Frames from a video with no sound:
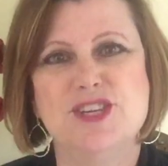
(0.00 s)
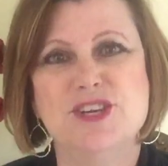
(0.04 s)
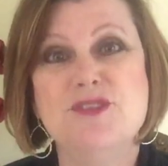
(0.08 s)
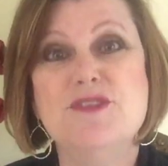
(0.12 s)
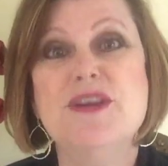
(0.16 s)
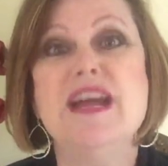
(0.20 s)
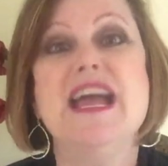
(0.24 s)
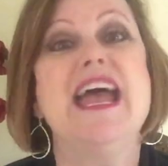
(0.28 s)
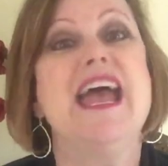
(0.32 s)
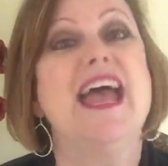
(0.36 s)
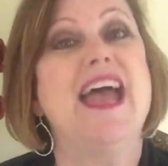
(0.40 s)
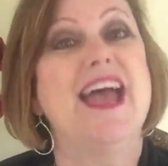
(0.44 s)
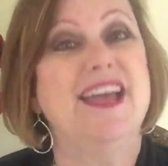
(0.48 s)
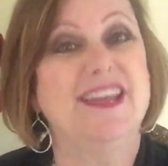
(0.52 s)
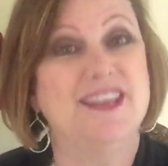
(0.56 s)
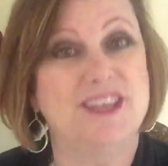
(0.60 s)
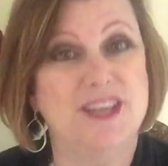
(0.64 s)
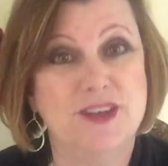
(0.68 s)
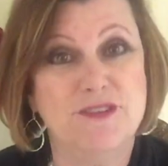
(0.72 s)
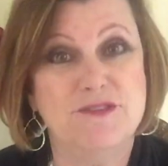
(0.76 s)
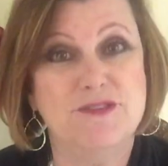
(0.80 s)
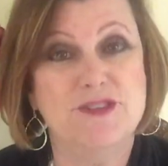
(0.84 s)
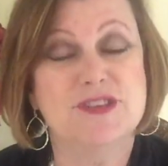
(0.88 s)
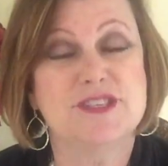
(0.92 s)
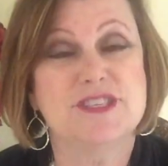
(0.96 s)
you and
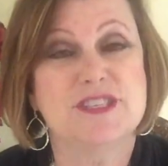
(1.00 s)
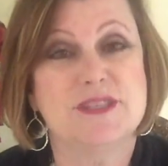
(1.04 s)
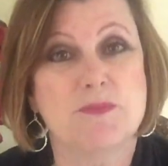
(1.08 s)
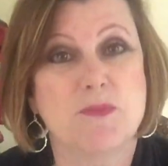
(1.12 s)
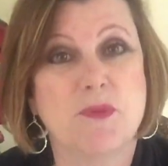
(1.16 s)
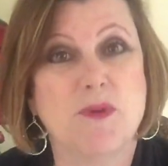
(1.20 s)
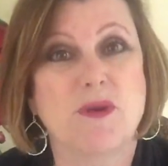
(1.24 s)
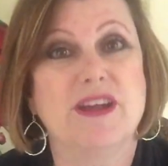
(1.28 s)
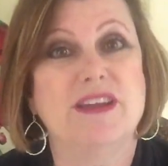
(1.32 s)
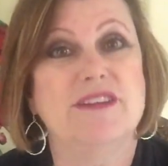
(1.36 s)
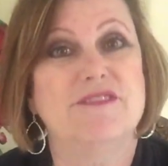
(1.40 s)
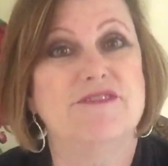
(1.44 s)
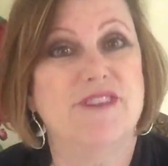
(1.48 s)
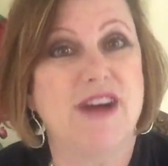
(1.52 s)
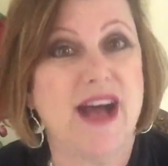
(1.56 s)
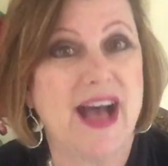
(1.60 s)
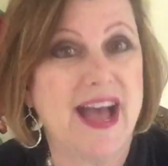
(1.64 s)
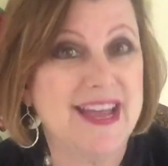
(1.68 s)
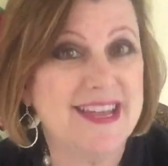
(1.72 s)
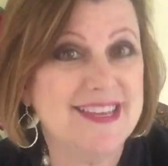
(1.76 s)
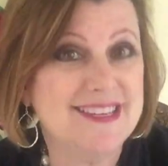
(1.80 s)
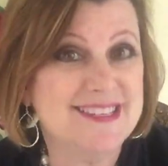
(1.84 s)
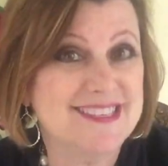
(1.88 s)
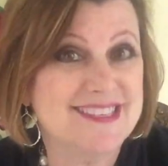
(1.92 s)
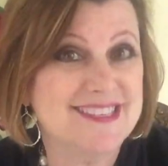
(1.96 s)
give you some more
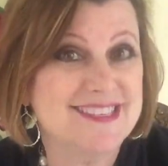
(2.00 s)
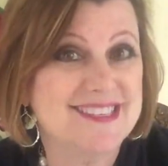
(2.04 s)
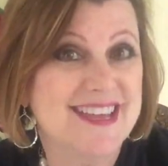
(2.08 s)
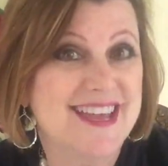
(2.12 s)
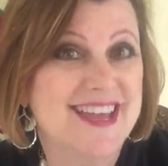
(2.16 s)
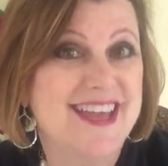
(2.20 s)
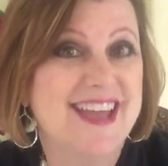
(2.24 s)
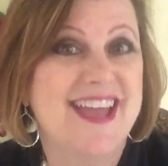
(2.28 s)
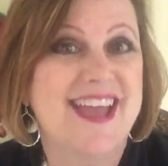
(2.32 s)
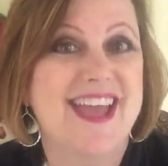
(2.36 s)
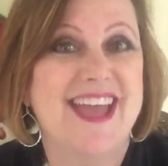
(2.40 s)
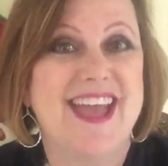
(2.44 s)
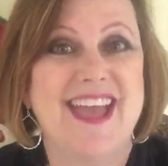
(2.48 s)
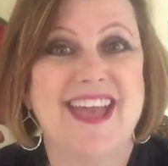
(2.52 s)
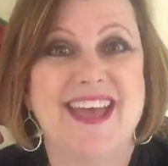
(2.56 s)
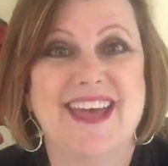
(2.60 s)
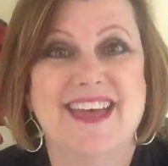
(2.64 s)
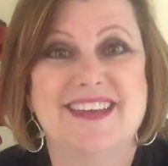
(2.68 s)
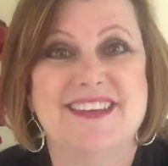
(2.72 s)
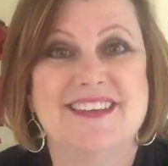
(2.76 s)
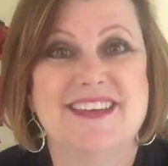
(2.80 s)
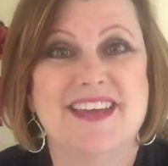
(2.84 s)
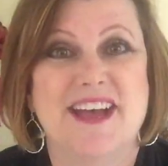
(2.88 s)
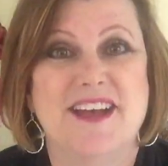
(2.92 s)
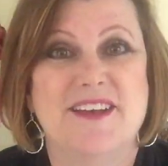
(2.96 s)
advice
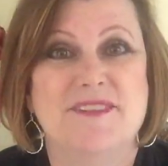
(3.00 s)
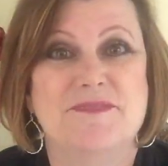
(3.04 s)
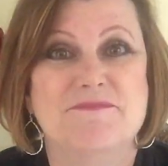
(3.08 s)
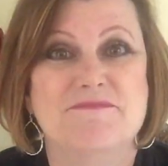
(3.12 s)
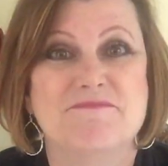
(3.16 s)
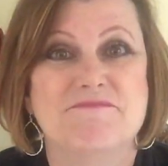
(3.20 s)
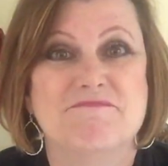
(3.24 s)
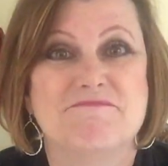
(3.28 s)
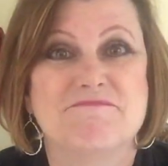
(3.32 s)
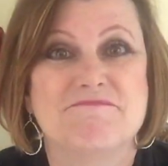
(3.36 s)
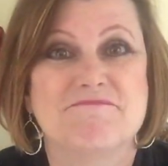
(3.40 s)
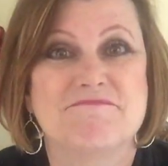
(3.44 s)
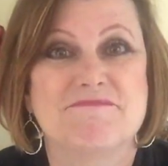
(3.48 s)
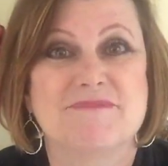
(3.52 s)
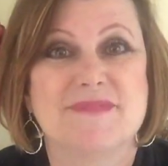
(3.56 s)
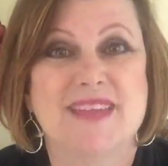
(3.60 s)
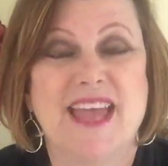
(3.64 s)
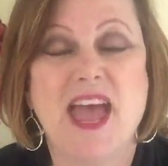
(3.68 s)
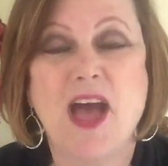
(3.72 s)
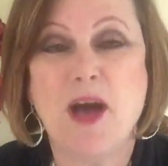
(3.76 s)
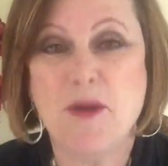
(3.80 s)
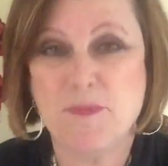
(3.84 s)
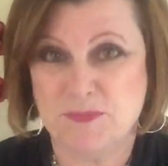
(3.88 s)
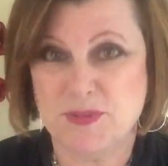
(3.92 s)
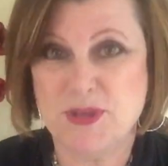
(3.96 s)
and
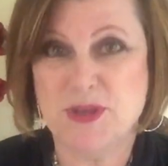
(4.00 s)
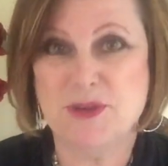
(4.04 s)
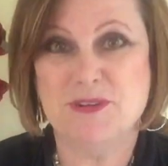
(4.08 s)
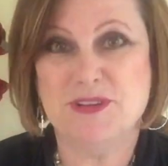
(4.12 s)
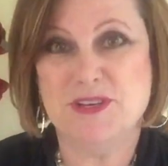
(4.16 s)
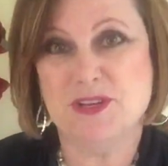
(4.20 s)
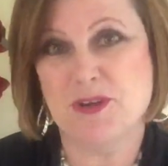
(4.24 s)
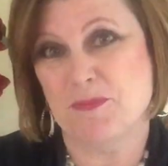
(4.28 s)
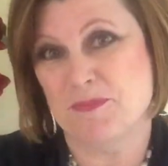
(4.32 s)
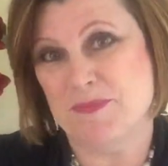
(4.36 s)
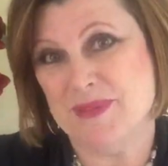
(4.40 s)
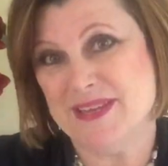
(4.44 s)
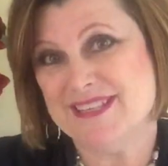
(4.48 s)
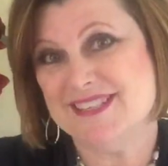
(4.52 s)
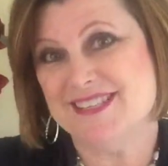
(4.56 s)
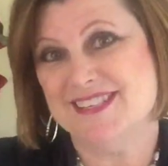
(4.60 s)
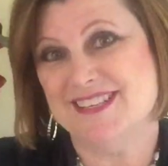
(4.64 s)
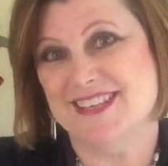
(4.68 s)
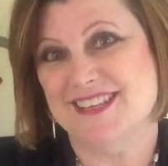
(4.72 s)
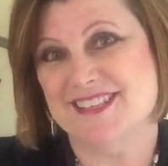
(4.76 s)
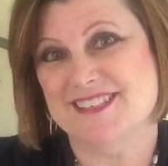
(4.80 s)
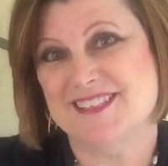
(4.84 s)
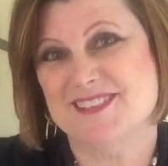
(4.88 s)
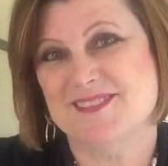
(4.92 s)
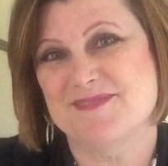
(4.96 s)
help you in your
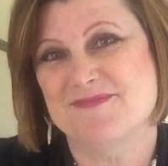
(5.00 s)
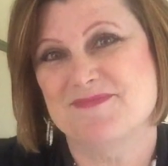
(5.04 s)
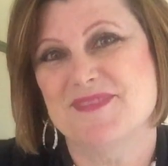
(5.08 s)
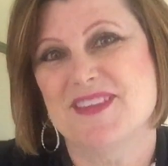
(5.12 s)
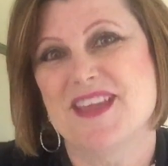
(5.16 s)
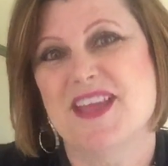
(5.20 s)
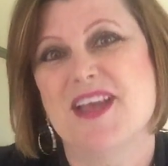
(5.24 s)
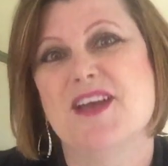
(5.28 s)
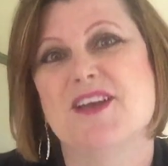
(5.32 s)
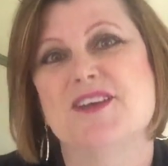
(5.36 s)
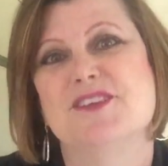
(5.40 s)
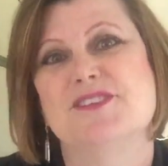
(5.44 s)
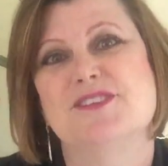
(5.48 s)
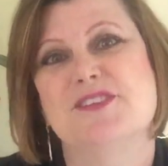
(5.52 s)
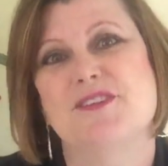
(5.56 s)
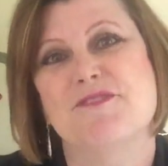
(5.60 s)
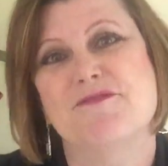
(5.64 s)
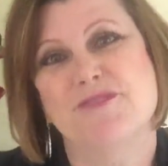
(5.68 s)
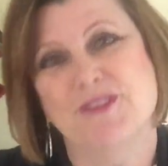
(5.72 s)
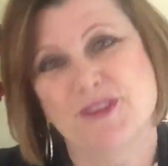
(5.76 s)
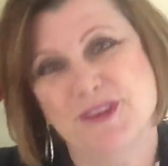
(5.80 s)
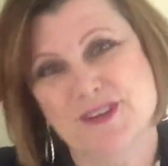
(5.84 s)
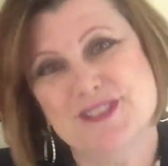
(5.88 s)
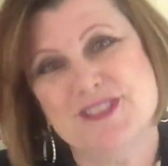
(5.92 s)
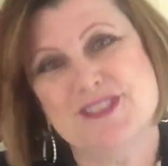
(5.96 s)
business. So
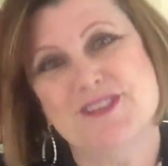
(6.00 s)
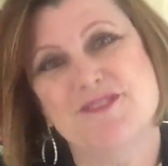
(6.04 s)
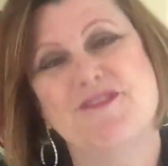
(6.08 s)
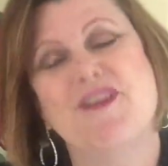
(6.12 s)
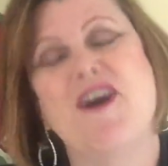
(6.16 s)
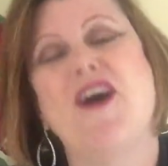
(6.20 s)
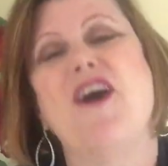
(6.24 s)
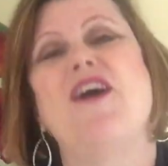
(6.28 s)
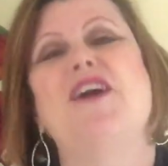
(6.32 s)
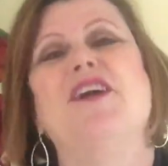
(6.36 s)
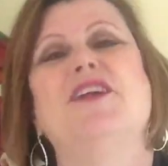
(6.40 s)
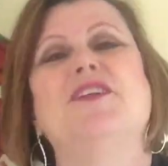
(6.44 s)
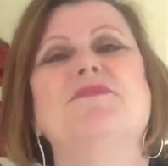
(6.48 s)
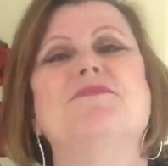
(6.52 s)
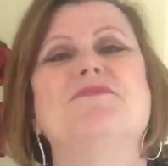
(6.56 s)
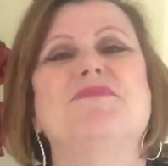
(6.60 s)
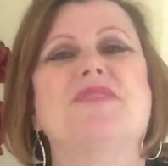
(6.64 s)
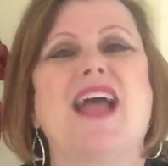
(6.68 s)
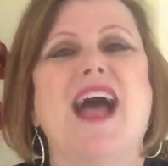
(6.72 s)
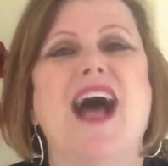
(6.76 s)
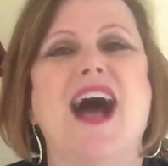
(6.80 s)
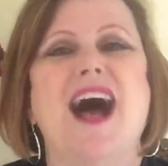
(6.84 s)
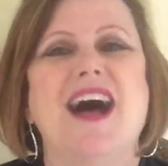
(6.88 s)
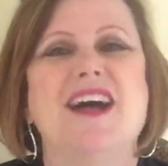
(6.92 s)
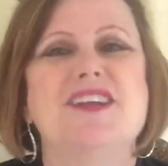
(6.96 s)
first of all,
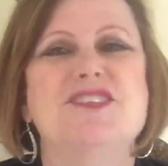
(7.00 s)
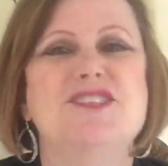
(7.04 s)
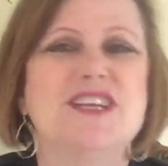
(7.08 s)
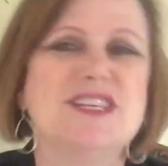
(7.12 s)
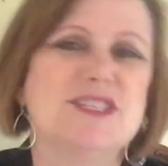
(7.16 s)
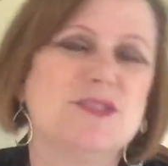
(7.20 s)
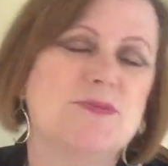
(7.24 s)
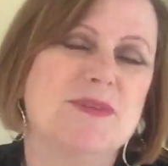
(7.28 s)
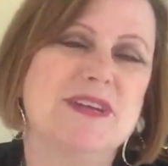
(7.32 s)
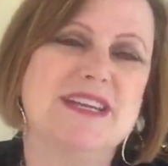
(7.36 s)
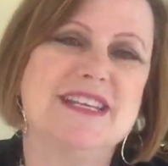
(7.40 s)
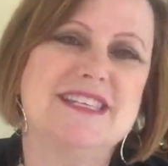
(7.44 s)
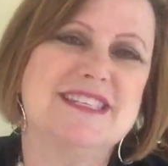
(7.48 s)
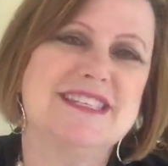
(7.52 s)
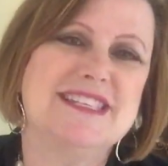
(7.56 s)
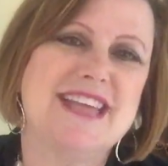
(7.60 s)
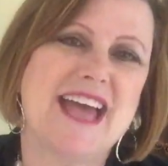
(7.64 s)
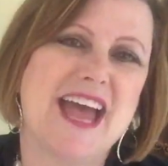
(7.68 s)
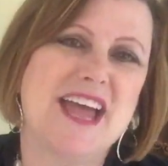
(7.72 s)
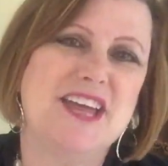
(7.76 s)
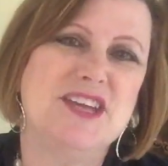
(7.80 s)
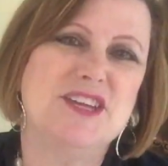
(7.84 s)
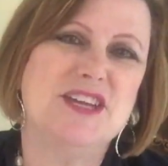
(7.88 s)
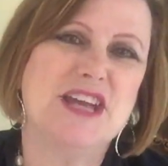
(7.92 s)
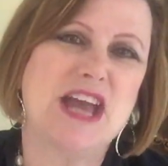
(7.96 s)
I just want to
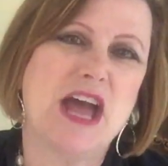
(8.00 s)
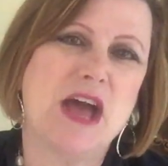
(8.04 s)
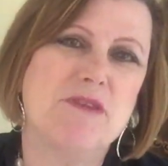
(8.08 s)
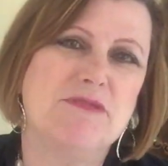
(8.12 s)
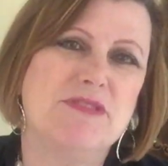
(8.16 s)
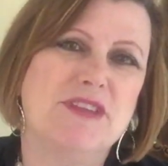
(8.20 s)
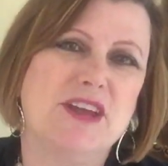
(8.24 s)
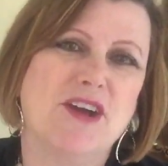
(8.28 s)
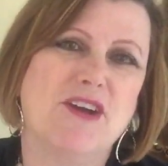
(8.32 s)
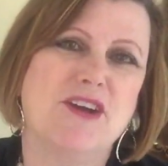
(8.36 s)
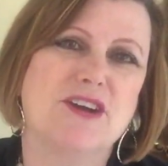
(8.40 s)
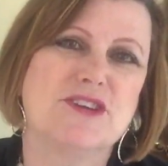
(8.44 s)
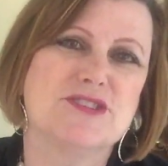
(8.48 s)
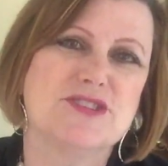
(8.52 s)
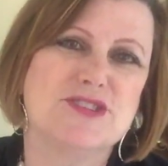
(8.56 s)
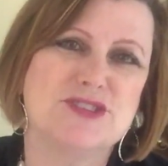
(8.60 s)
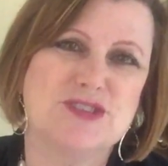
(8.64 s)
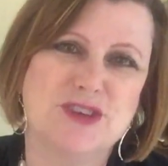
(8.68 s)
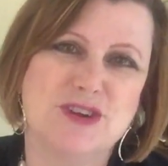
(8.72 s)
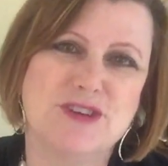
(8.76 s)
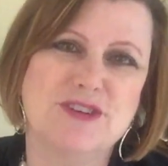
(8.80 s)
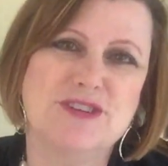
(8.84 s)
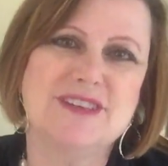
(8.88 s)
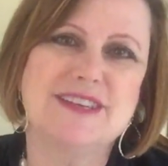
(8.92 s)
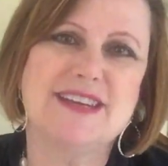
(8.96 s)
say, you know, there are
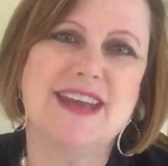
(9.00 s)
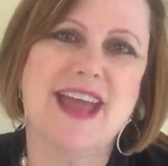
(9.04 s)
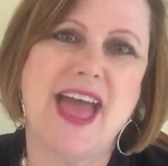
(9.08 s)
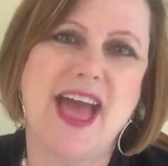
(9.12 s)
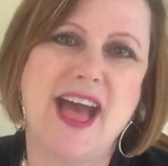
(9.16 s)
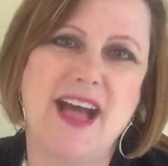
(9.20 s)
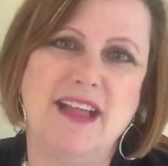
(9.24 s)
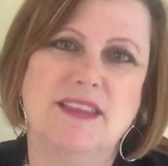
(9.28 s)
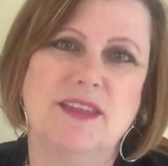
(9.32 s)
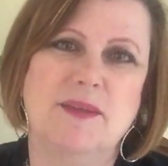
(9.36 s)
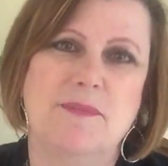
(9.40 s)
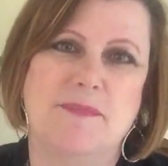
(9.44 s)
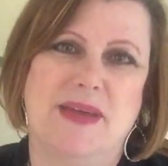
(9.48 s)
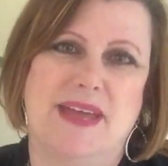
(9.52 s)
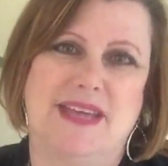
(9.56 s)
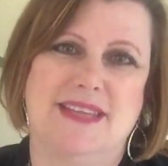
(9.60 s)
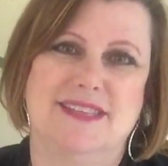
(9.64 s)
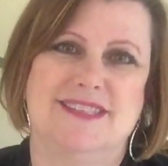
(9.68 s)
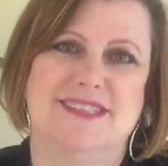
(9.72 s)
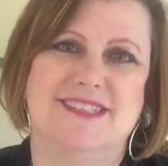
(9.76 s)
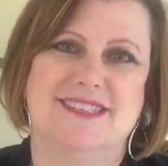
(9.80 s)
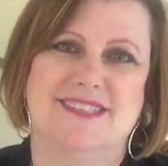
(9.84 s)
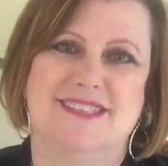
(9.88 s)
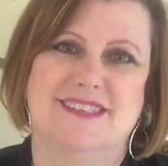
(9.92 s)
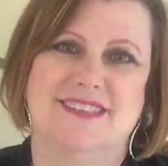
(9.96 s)
certain
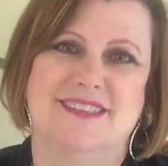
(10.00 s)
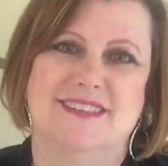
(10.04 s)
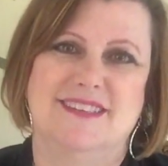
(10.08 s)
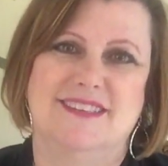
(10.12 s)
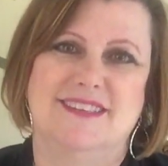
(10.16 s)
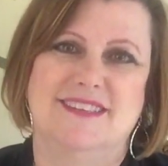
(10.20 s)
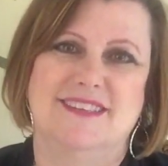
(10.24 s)
elements